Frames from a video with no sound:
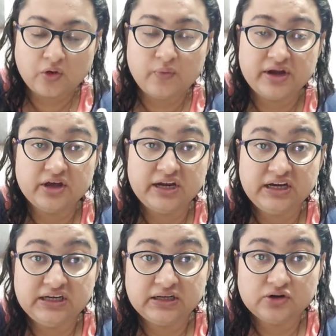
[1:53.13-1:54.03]
when you are
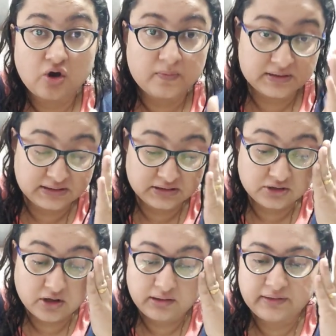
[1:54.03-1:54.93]
eating raw
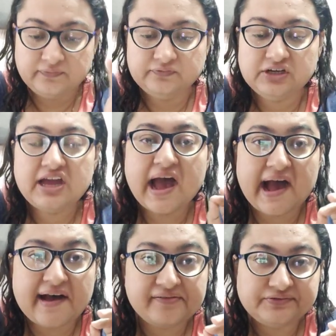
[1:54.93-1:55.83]
mustard oil. And we
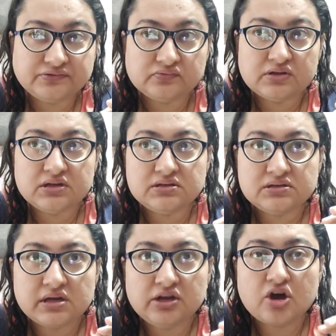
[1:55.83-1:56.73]
have
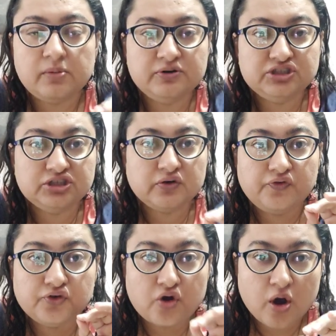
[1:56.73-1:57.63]
this incorporation
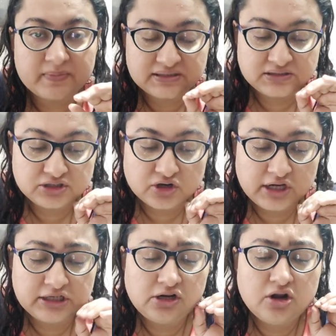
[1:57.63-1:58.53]
of raw mustard
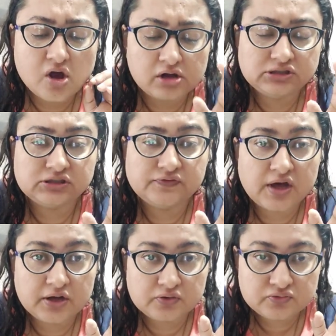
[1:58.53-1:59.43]
oil in lots of
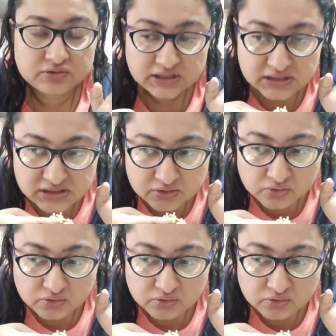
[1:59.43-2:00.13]
our cuisines,